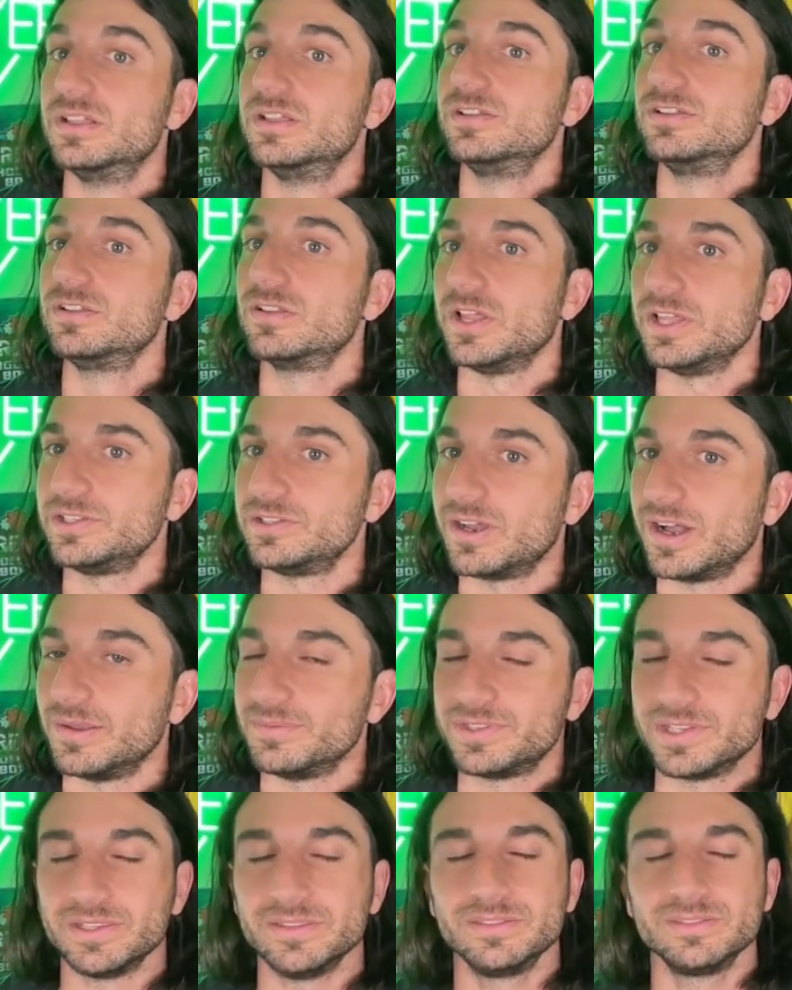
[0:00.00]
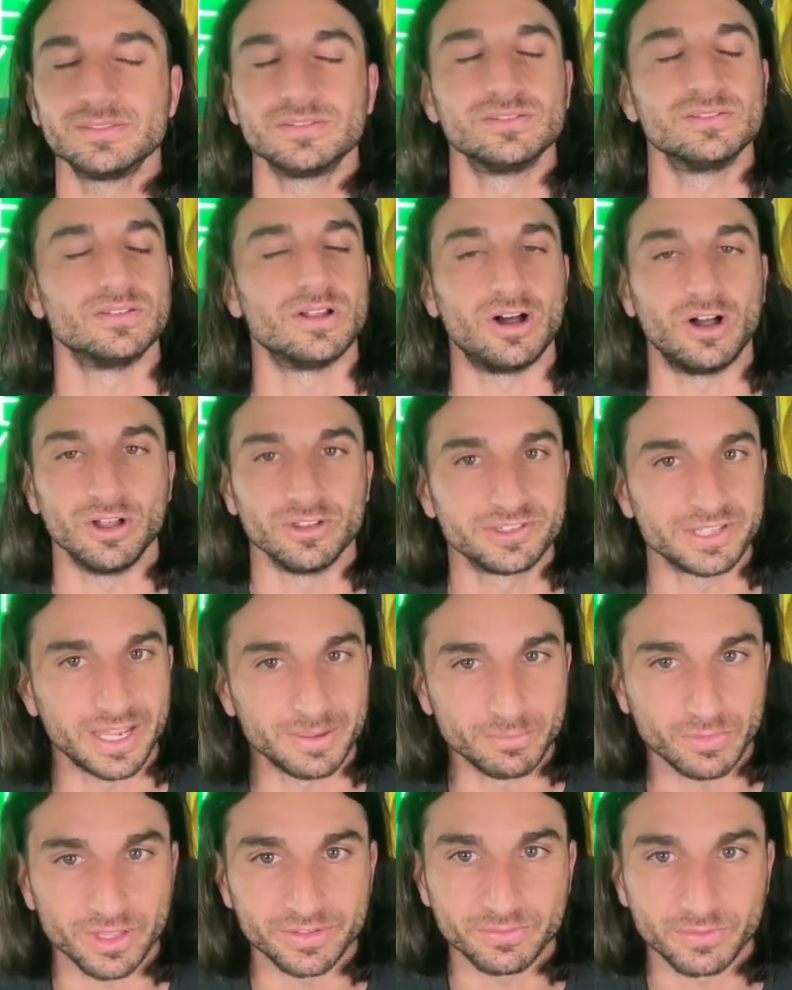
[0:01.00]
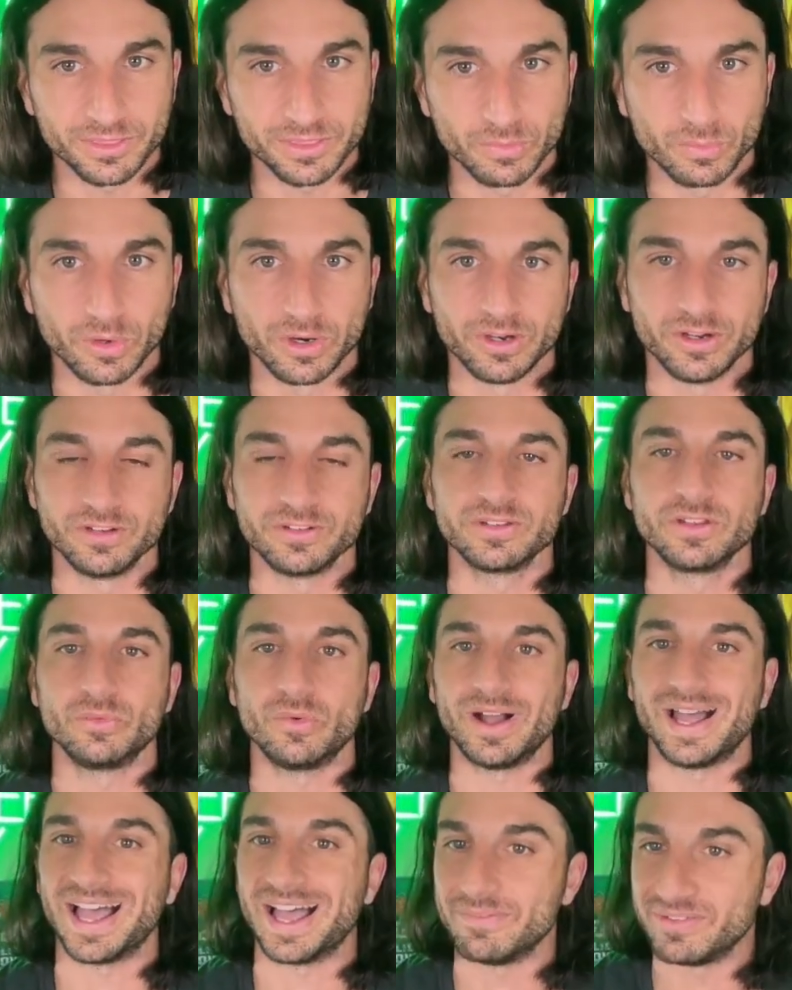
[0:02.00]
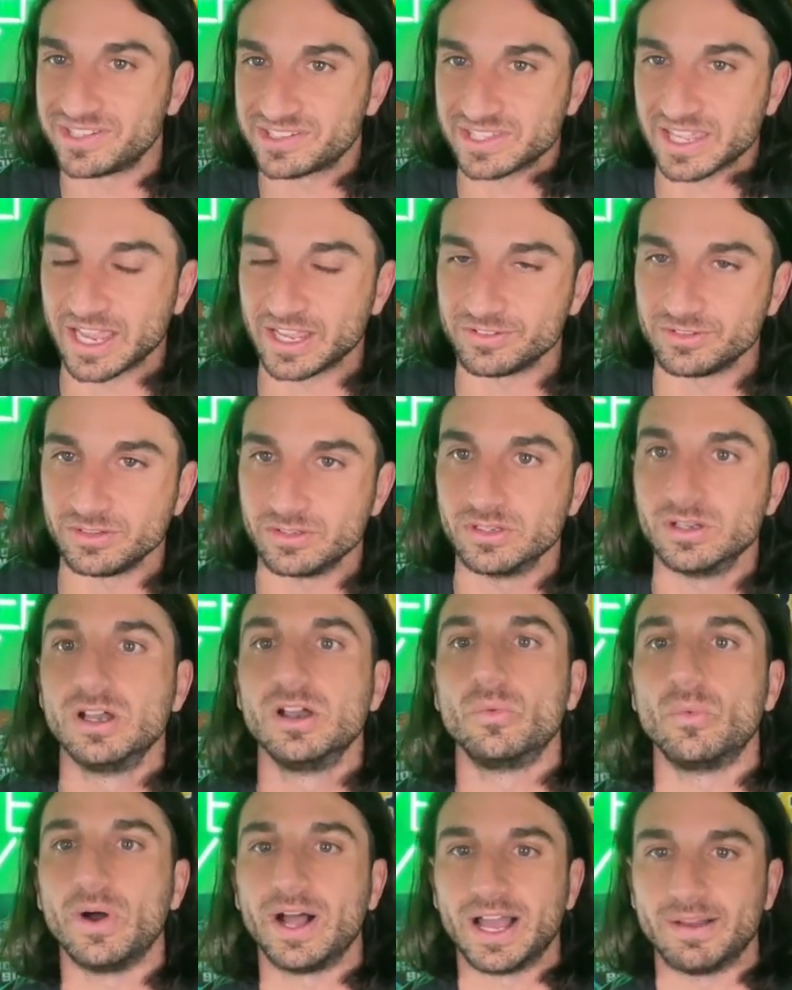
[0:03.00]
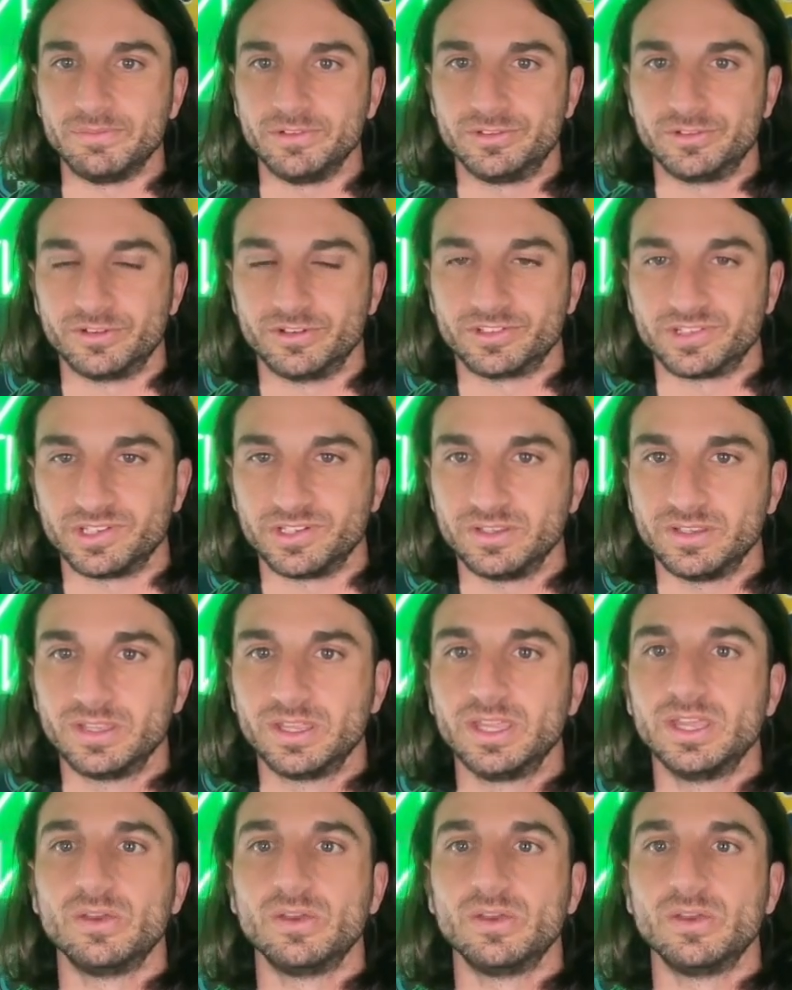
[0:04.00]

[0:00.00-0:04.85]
Klay Thompson, all-time legend with the Warriors, will have a statue, will have a jersey,